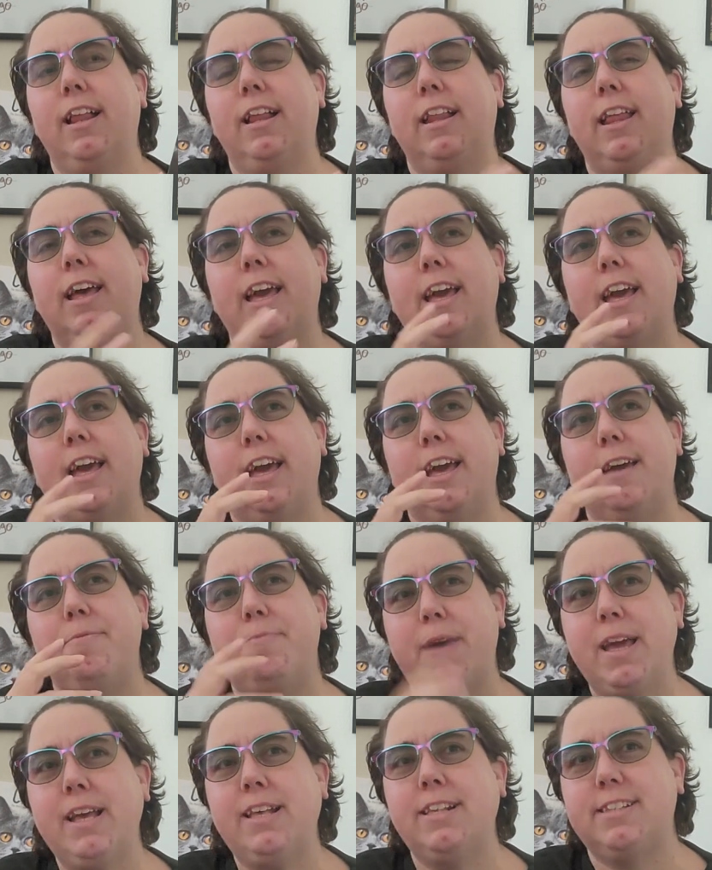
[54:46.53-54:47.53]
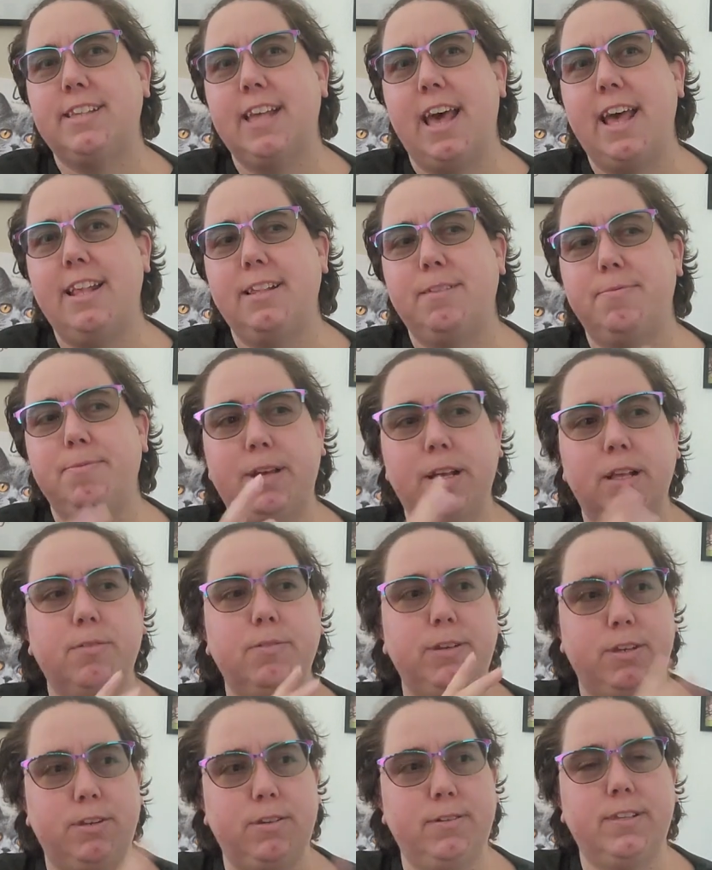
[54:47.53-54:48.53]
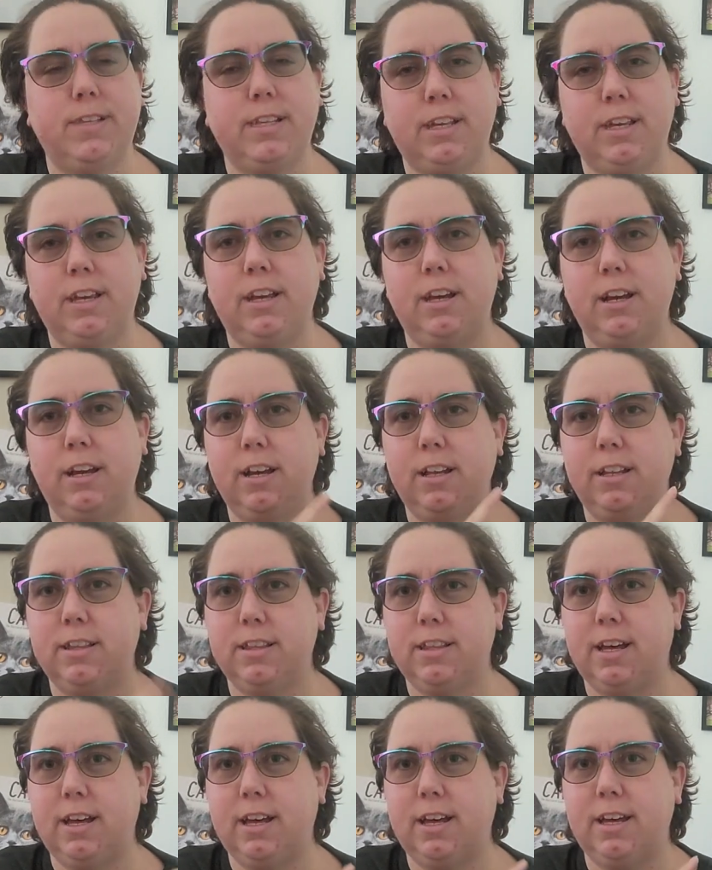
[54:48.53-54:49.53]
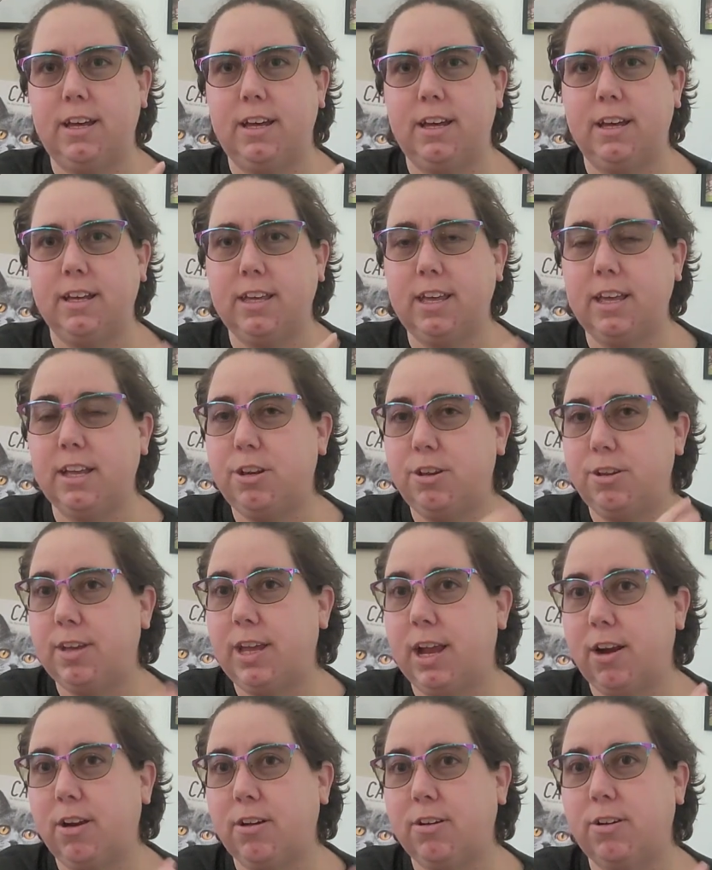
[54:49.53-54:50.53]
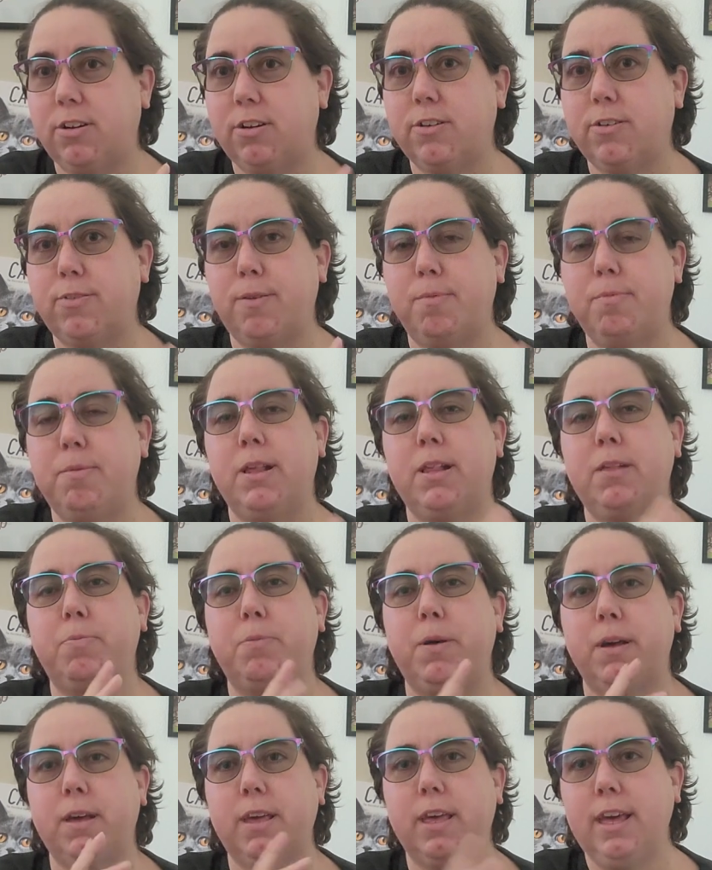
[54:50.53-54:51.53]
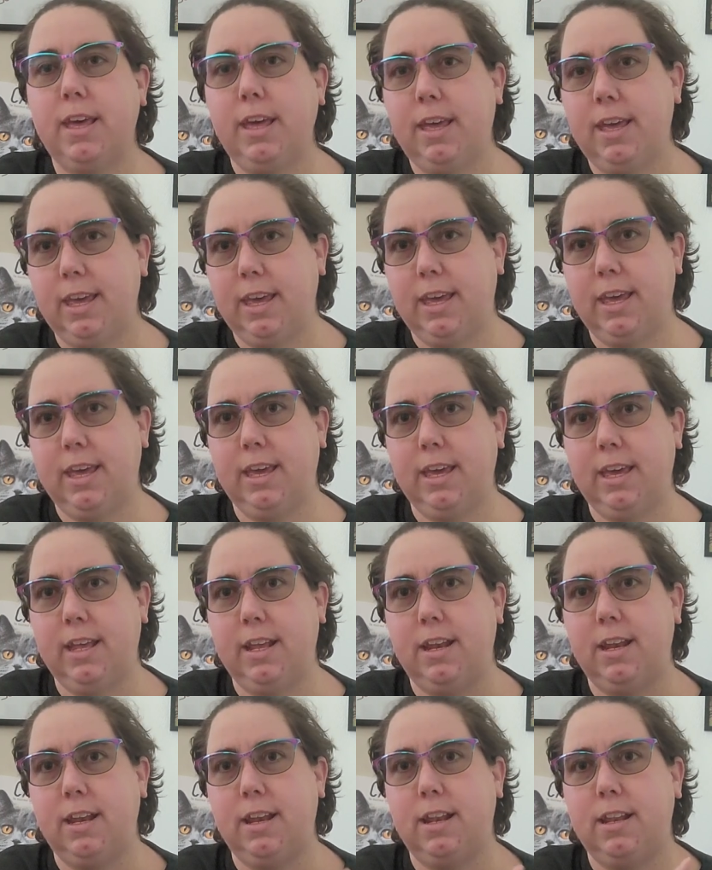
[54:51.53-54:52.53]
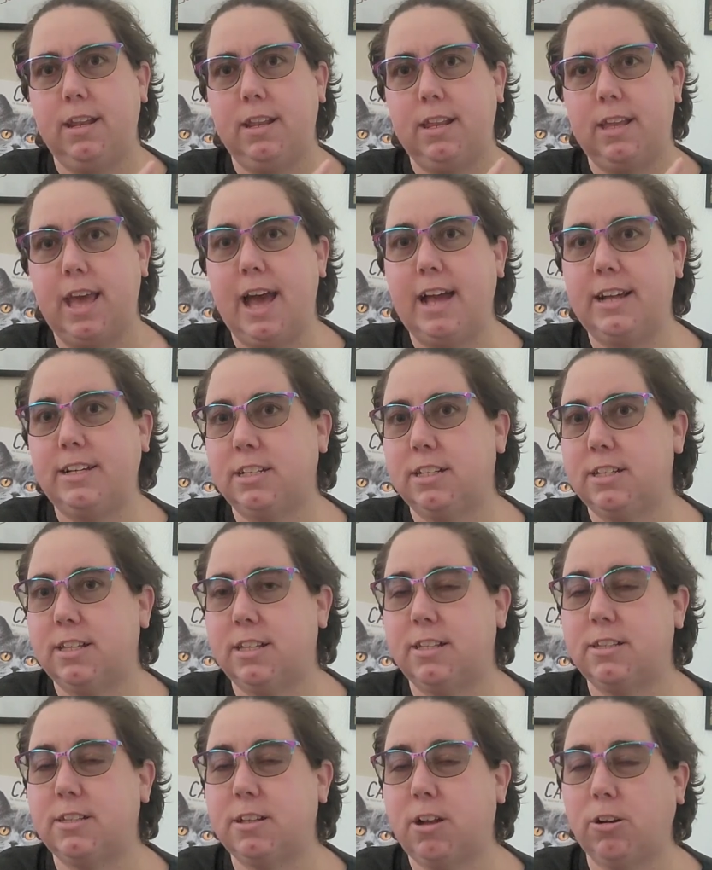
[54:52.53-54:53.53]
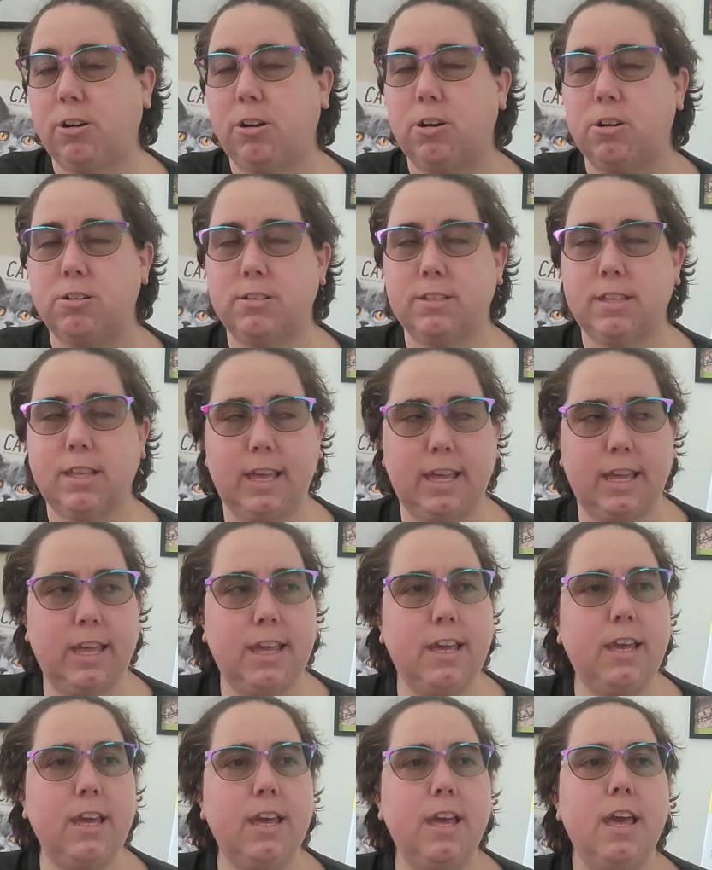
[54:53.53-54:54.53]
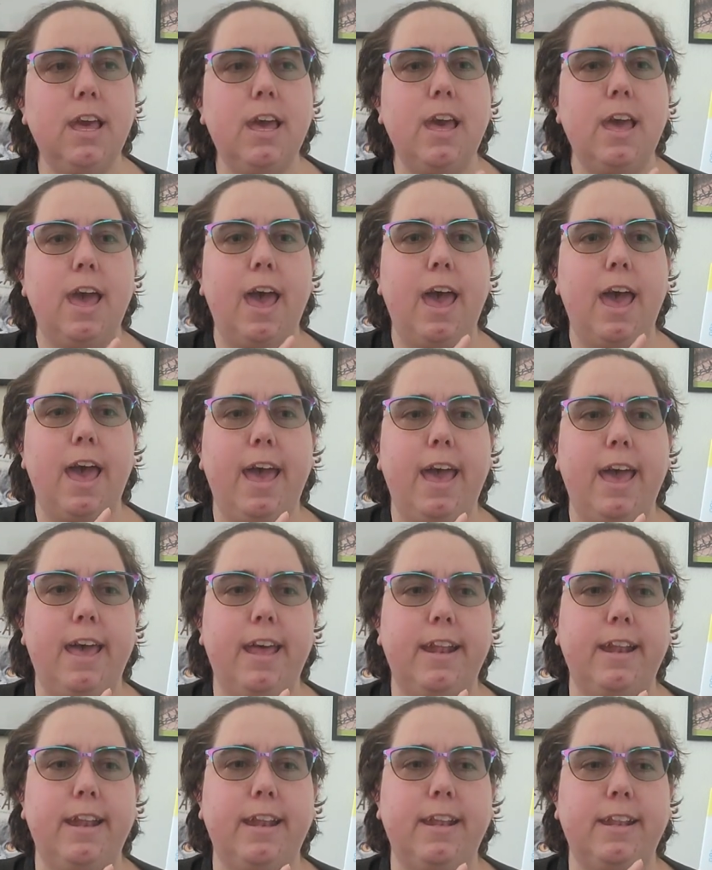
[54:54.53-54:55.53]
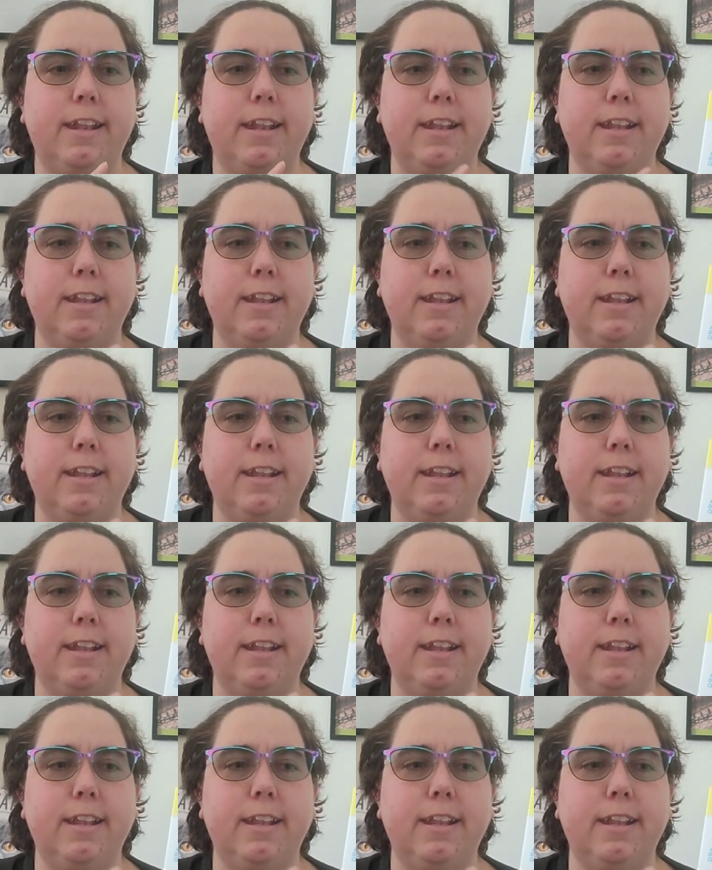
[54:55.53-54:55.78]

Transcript: like it makes sense because we do see the two characters from this book in The Ashes and Star-Cursed King, and